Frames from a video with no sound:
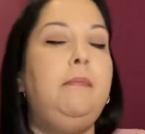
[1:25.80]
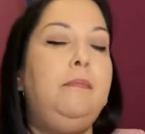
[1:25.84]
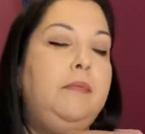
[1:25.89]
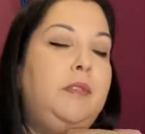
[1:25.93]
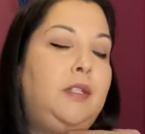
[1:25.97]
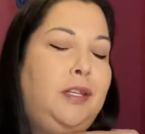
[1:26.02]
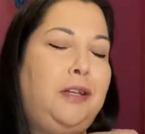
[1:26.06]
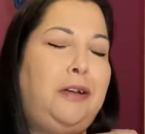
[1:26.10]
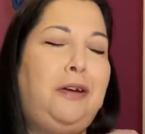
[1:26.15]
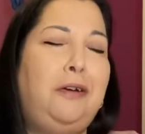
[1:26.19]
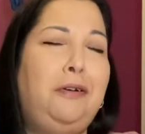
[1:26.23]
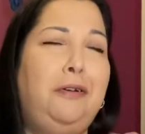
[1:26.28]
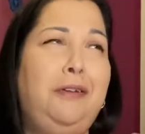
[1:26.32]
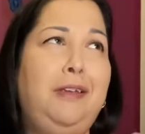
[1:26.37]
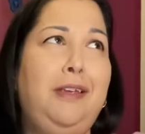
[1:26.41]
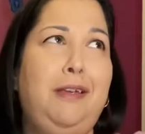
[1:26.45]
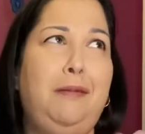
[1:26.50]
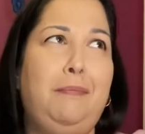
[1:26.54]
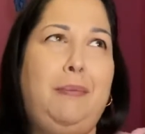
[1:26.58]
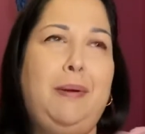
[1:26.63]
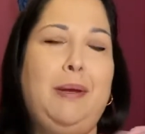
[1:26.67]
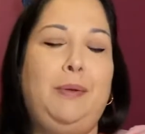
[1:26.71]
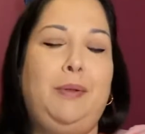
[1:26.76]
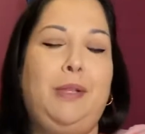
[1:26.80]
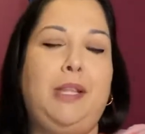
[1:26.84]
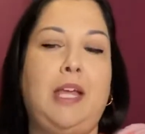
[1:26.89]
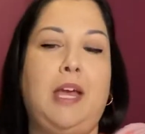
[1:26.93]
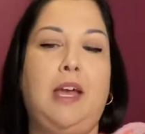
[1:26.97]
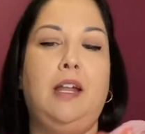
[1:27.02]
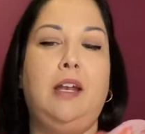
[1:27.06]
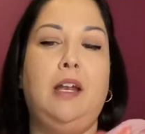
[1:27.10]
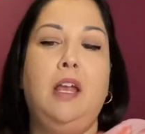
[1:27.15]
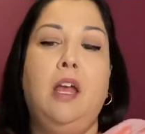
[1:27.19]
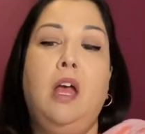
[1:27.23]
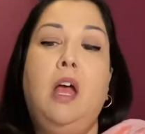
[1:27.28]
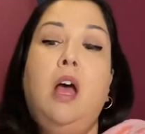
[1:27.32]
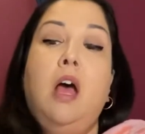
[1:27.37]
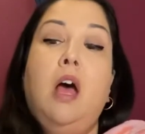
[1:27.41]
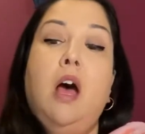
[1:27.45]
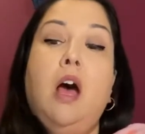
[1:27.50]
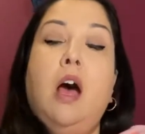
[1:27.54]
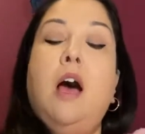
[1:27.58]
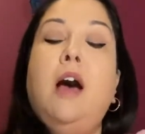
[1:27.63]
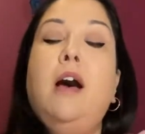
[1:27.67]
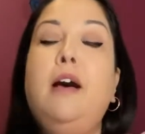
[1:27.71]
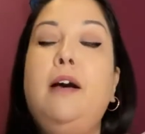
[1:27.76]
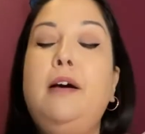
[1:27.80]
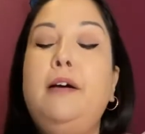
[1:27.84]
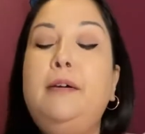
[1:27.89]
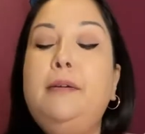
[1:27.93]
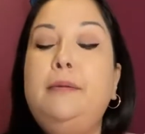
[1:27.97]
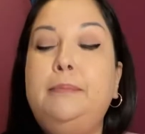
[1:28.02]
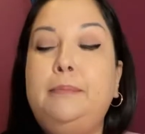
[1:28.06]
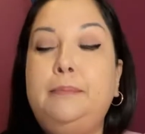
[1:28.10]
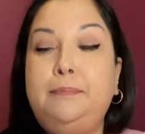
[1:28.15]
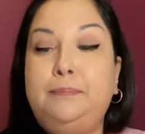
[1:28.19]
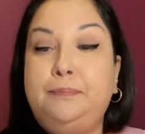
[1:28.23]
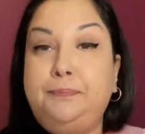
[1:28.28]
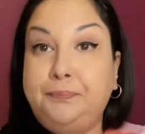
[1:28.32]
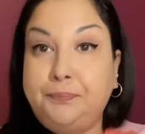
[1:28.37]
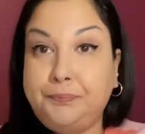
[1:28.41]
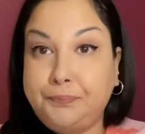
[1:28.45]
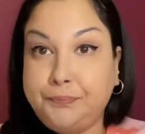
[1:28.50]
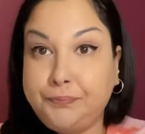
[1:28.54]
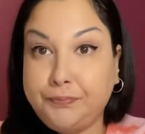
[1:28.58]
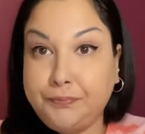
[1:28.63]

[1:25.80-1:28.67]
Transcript: sorry about that. Um,